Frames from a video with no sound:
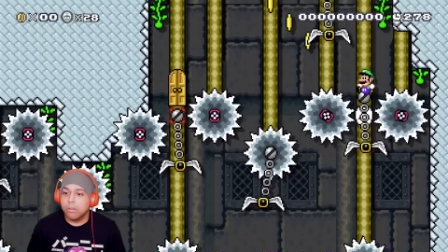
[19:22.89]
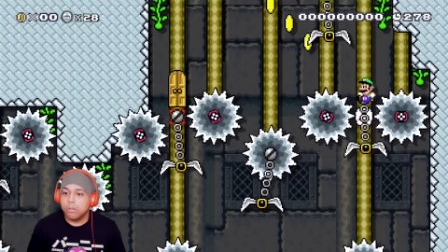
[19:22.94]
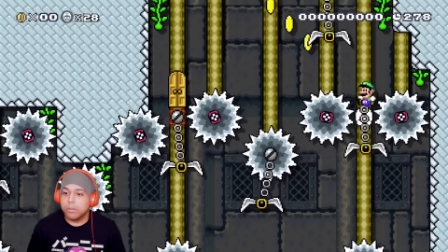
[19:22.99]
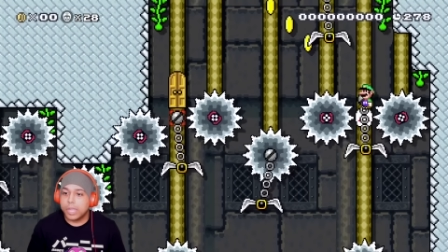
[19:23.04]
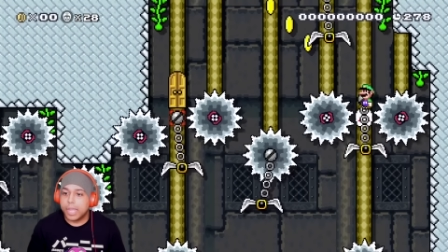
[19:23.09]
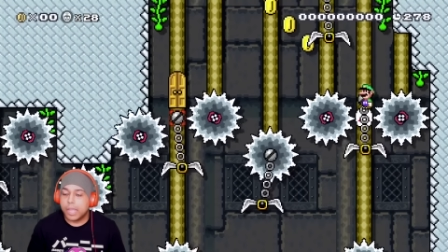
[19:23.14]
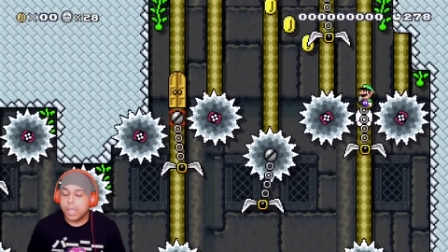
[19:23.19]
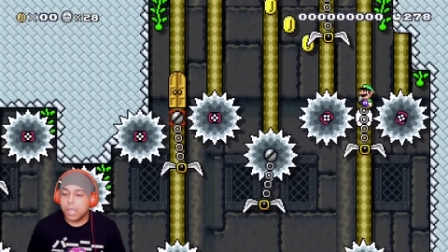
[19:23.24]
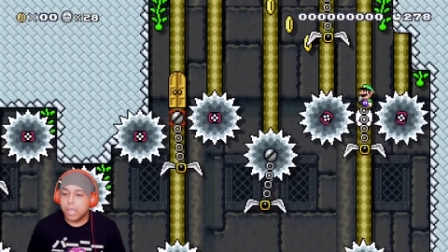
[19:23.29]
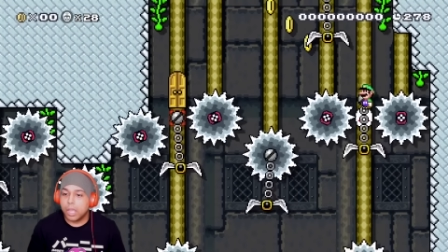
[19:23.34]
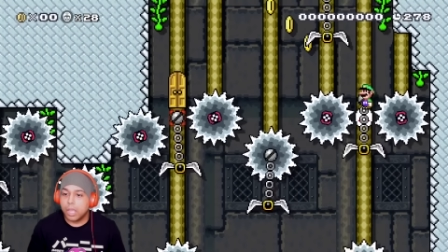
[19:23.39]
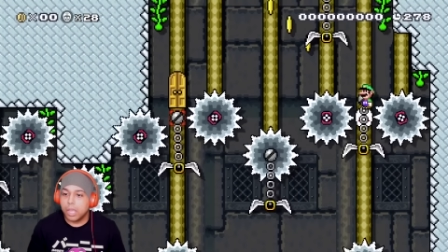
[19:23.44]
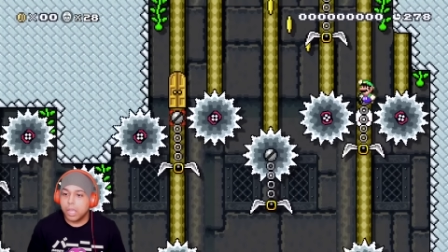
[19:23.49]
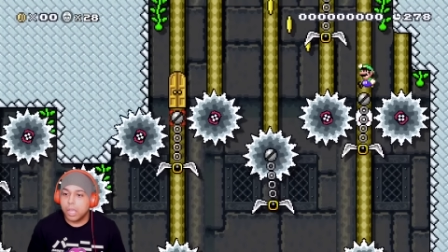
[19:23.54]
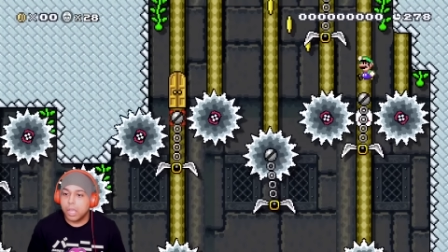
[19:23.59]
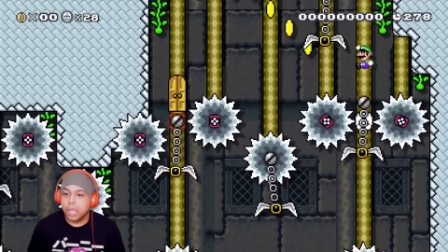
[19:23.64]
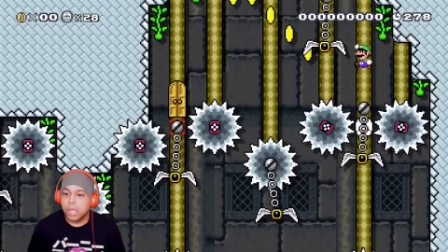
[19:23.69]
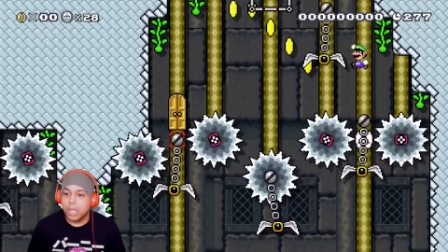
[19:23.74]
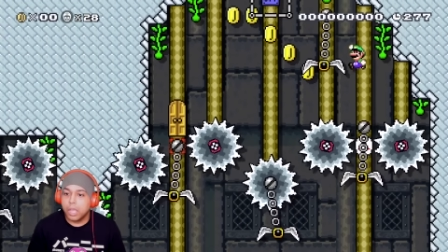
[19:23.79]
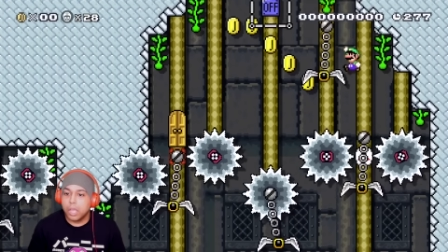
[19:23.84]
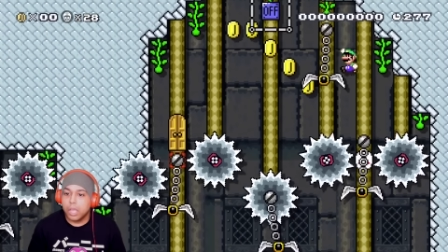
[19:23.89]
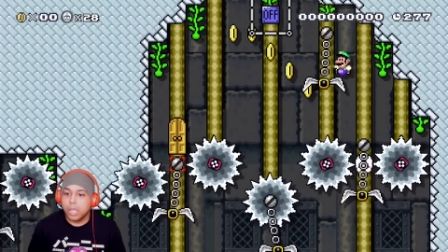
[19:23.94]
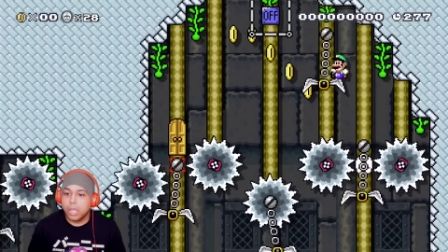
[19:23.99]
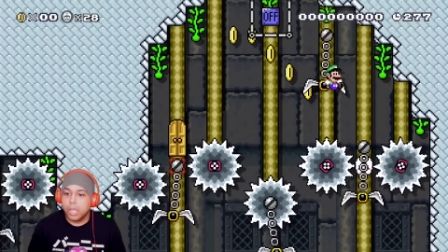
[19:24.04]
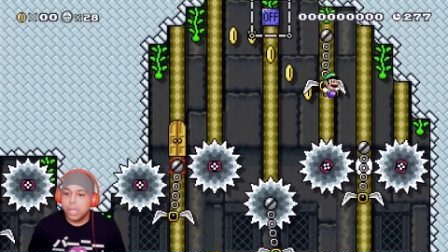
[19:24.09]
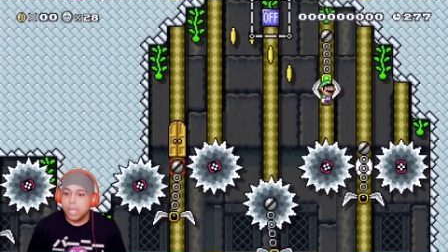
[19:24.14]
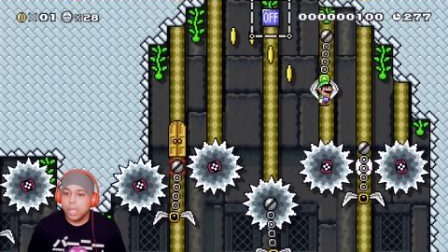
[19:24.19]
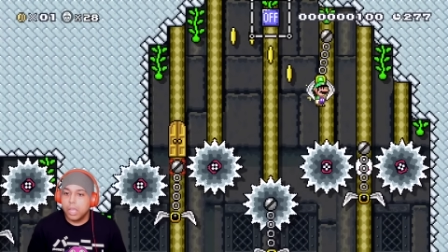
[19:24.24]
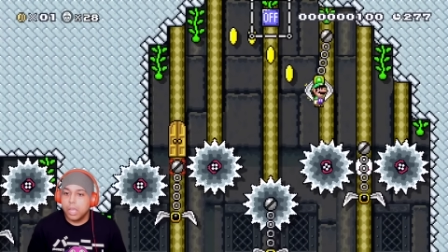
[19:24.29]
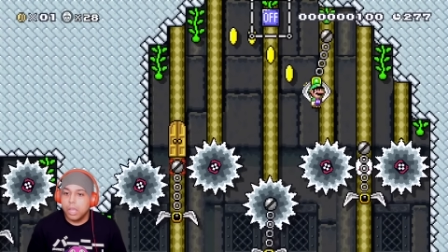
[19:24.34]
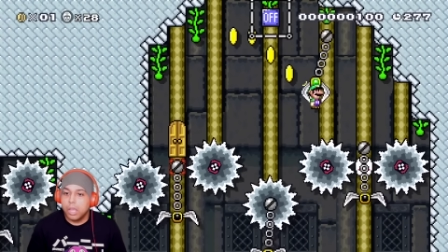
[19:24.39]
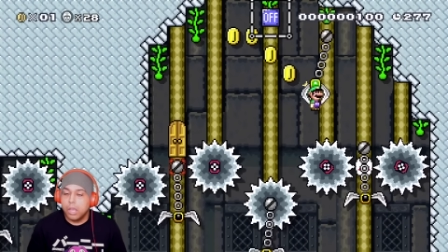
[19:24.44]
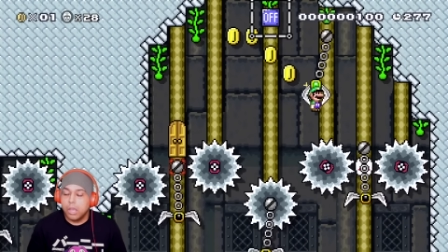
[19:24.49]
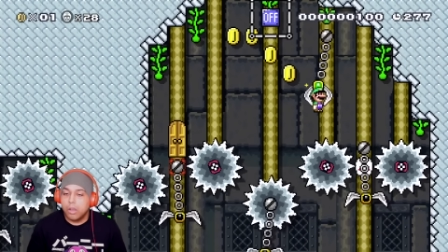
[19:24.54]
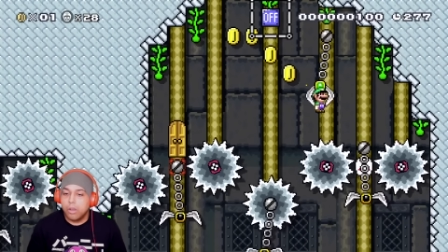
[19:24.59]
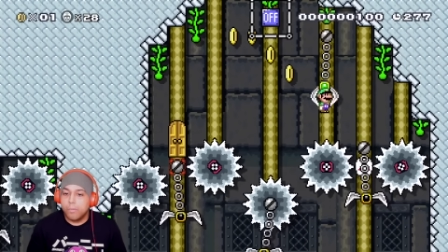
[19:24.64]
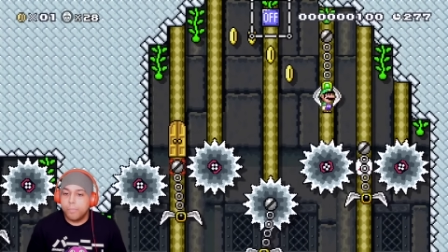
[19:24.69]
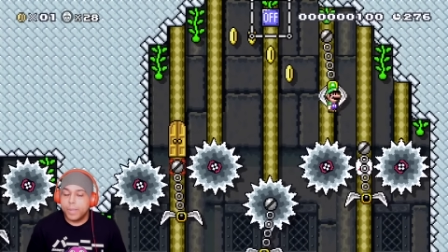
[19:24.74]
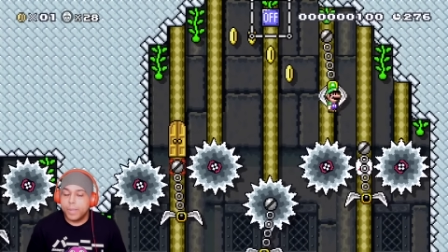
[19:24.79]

Okay. Oh,